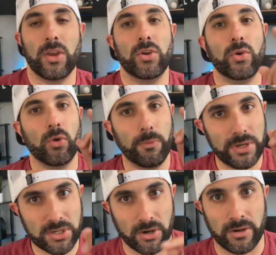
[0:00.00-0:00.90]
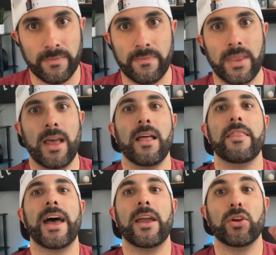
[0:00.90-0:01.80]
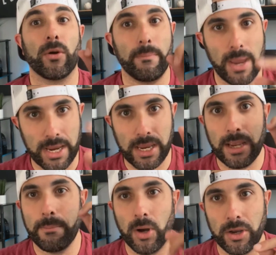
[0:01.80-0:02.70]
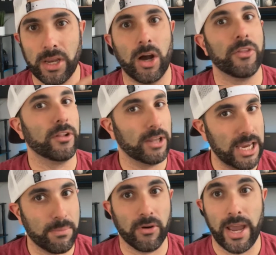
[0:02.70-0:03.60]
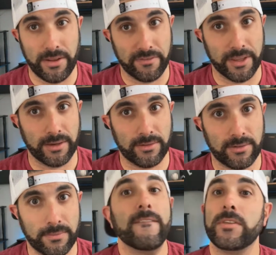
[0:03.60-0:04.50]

you will be certain that you're making money on the labor end of things.